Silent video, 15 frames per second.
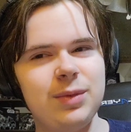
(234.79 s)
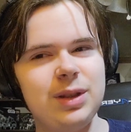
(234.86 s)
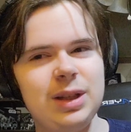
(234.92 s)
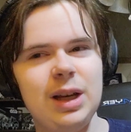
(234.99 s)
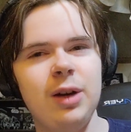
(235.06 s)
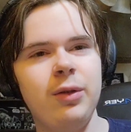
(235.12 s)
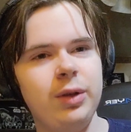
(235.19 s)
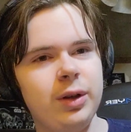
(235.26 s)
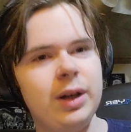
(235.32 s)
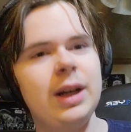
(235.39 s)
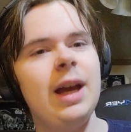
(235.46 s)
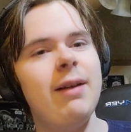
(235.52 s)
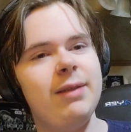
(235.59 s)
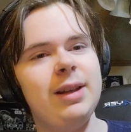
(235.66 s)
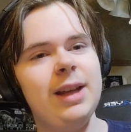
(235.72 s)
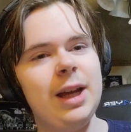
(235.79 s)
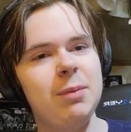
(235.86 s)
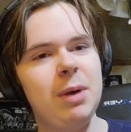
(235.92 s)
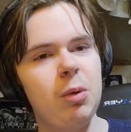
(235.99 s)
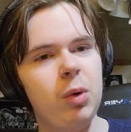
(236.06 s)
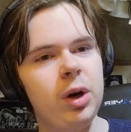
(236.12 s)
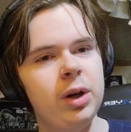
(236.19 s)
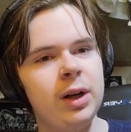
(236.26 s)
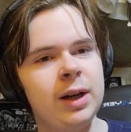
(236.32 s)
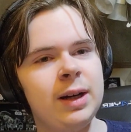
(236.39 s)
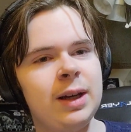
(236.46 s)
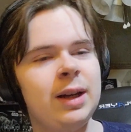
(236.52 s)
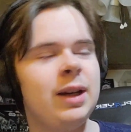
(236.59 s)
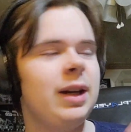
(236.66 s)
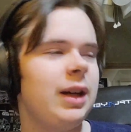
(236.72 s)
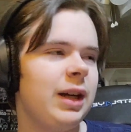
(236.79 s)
so you're gonna have to take my word on it.